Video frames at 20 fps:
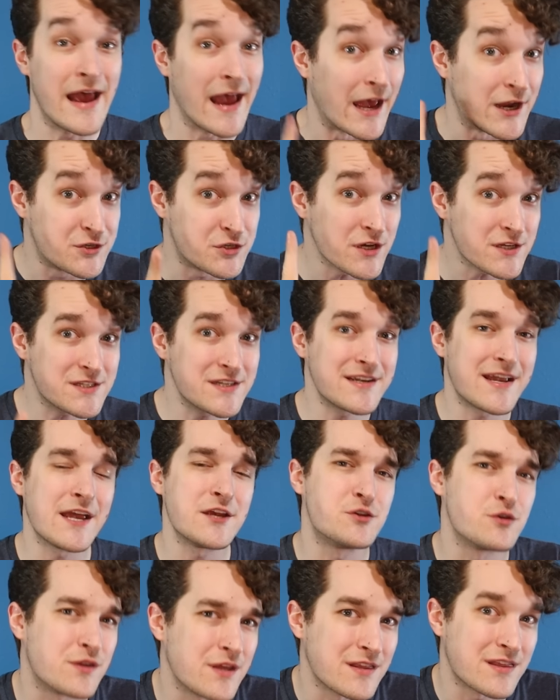And just in
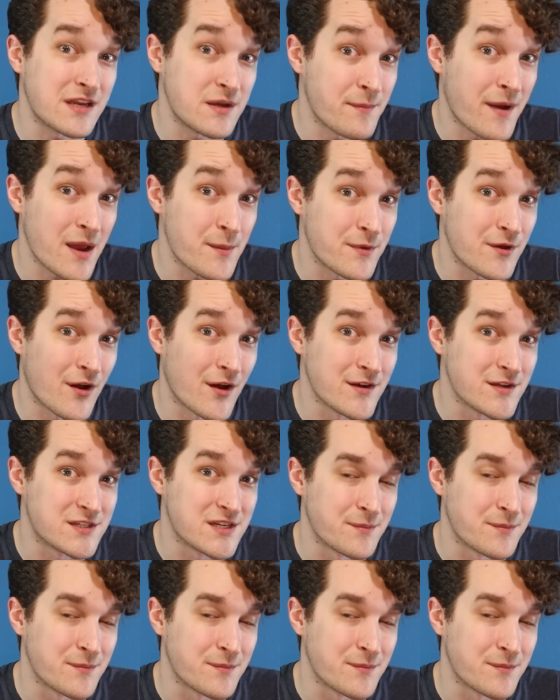case you think that he might be onto